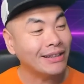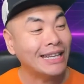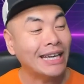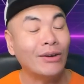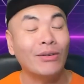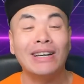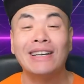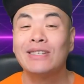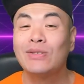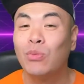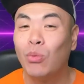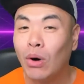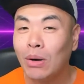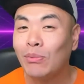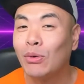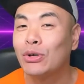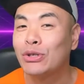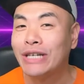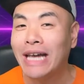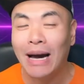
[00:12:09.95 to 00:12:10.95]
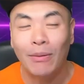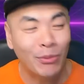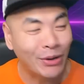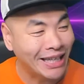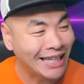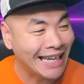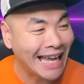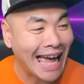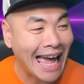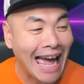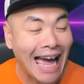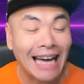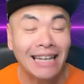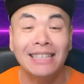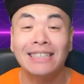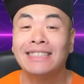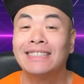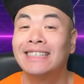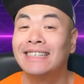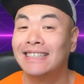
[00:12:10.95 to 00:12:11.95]
there is one more champ we can
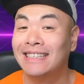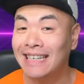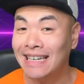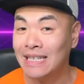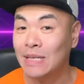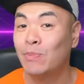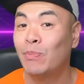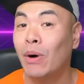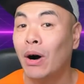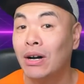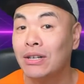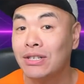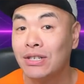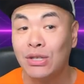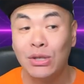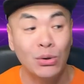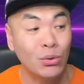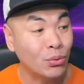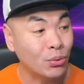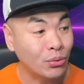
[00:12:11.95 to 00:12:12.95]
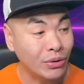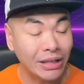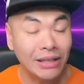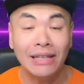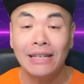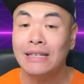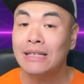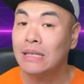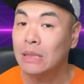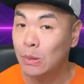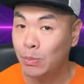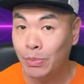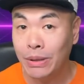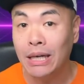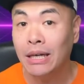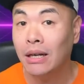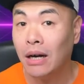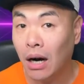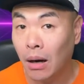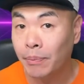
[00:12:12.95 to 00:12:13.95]
add to this bunch to really
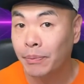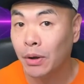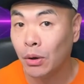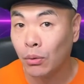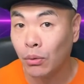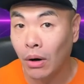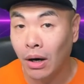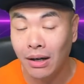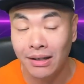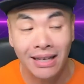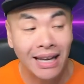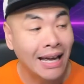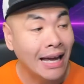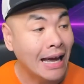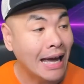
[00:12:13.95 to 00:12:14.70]
speed up the run